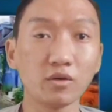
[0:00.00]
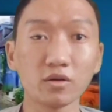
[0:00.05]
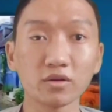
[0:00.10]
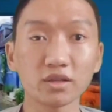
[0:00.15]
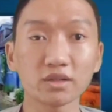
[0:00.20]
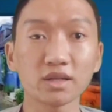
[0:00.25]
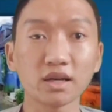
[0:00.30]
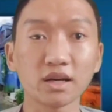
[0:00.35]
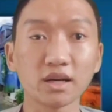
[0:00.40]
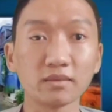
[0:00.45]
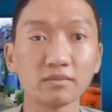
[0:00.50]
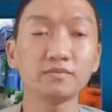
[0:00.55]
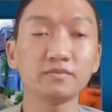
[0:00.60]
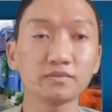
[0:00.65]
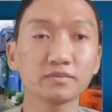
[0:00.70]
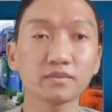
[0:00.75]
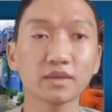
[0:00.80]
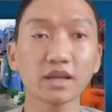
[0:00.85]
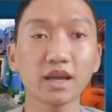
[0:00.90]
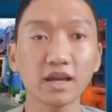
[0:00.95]
the time.
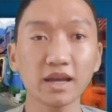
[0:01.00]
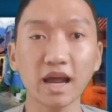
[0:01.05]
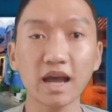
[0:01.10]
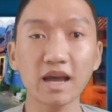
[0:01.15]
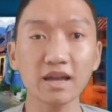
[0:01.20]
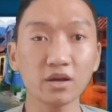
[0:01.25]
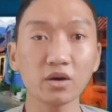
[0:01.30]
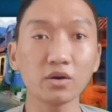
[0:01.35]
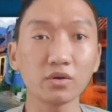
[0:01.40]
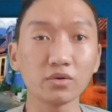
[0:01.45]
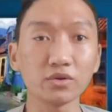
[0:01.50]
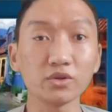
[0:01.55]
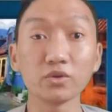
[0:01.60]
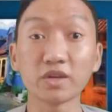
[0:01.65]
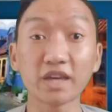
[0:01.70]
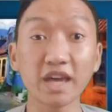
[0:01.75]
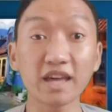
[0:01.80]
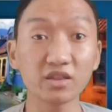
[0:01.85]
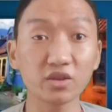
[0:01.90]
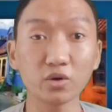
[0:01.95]
And I know you
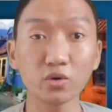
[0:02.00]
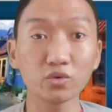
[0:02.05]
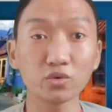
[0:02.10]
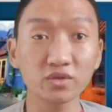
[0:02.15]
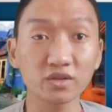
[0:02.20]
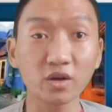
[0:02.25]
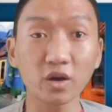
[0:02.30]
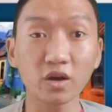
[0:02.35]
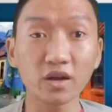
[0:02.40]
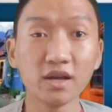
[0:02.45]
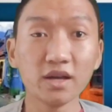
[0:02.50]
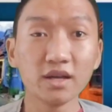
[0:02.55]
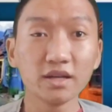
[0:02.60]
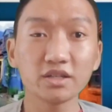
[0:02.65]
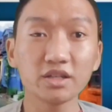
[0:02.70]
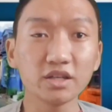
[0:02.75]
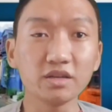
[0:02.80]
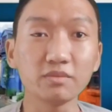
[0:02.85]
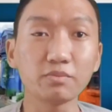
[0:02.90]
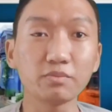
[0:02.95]
get those
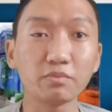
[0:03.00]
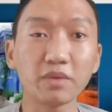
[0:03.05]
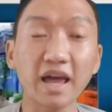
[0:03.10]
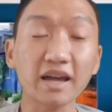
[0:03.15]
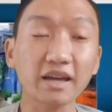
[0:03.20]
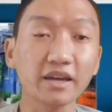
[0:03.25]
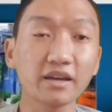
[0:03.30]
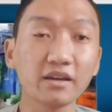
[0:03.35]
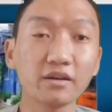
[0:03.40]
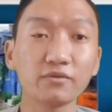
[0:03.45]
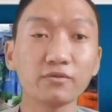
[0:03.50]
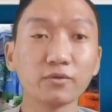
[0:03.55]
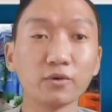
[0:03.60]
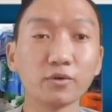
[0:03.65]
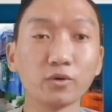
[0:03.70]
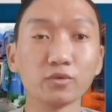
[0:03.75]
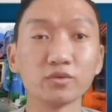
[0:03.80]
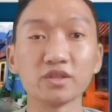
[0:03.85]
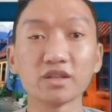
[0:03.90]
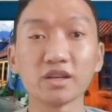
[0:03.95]
cheap black
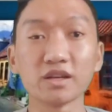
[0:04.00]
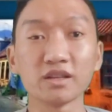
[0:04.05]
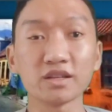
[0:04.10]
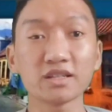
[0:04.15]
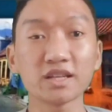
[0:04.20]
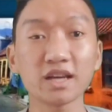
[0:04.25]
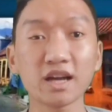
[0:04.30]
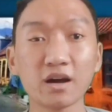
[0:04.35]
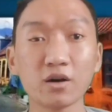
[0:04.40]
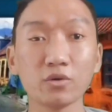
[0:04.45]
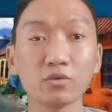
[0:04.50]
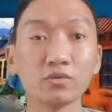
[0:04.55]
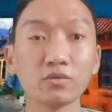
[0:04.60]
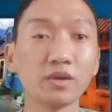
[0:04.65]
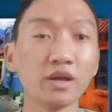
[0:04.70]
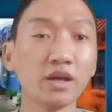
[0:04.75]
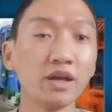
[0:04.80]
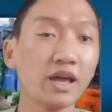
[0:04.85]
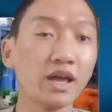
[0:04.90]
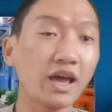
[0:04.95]
earphones in the
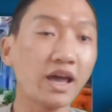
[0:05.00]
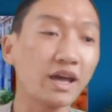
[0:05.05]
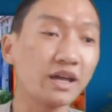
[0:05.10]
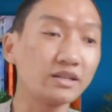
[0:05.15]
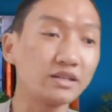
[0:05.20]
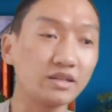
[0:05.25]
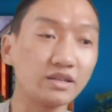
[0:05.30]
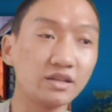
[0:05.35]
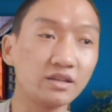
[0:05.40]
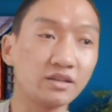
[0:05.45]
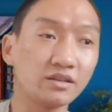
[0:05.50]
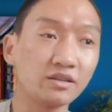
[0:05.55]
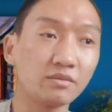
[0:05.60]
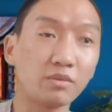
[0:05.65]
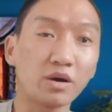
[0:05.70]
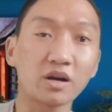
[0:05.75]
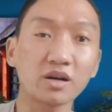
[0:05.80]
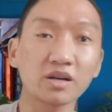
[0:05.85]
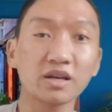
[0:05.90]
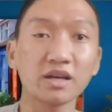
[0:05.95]
town and in the
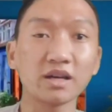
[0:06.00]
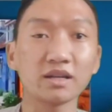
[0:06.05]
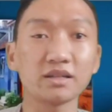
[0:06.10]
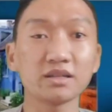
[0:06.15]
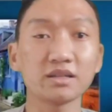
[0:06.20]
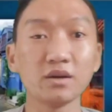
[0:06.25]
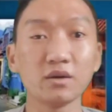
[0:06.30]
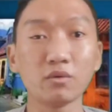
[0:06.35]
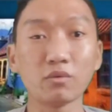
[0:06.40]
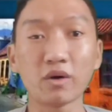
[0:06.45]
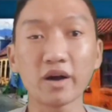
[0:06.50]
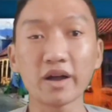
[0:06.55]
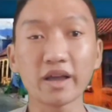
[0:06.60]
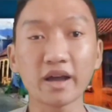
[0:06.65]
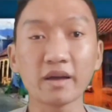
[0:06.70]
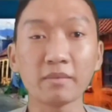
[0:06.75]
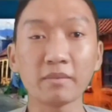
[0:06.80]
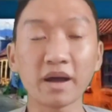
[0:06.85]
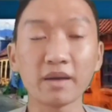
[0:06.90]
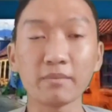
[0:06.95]
market. Why
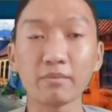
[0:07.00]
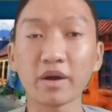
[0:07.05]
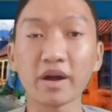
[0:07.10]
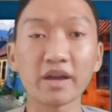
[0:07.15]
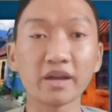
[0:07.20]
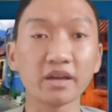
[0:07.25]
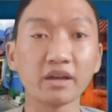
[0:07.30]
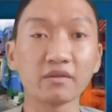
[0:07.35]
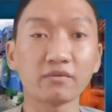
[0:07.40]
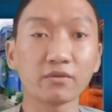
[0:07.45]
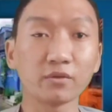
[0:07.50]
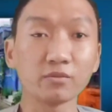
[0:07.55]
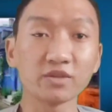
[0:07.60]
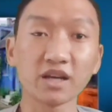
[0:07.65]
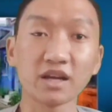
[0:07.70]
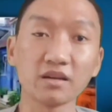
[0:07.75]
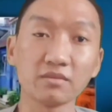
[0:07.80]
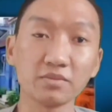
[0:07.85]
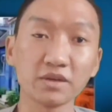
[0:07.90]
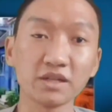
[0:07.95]
am I buying it from
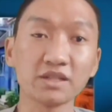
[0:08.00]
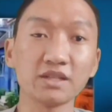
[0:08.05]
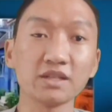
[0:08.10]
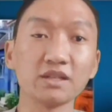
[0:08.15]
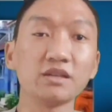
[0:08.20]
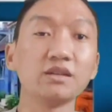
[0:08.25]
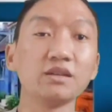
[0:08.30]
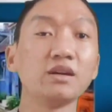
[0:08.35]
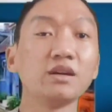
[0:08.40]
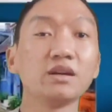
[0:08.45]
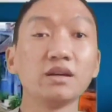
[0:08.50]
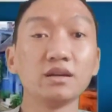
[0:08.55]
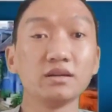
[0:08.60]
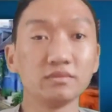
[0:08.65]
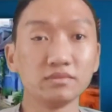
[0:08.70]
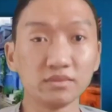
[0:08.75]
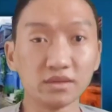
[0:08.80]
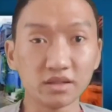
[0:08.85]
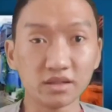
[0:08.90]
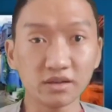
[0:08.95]
Zala.Bt?
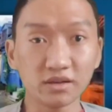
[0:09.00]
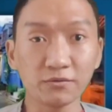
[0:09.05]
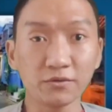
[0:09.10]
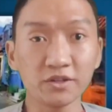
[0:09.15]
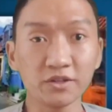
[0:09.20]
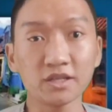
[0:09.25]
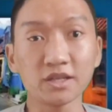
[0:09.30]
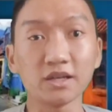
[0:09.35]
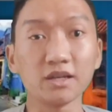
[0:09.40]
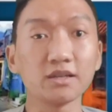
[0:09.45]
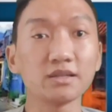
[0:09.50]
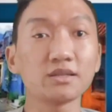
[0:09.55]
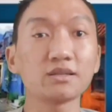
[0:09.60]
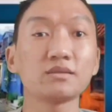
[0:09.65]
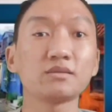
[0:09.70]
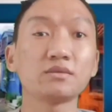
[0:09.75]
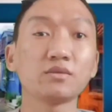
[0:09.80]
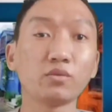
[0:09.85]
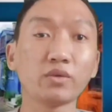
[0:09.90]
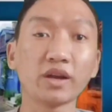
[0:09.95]
The difference
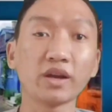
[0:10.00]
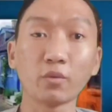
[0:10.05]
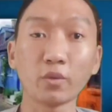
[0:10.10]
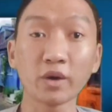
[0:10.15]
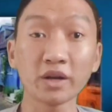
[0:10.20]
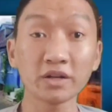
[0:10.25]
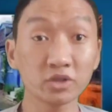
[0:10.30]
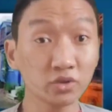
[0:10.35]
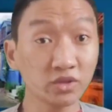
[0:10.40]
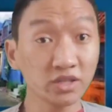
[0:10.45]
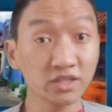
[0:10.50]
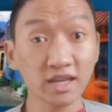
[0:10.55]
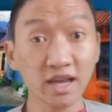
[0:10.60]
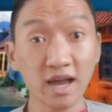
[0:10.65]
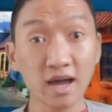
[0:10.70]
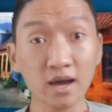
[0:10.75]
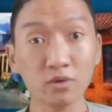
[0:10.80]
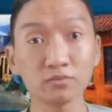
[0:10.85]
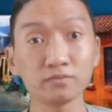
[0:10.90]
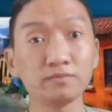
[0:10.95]
is, when I went to the
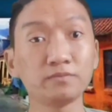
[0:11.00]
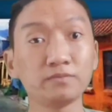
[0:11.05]
town,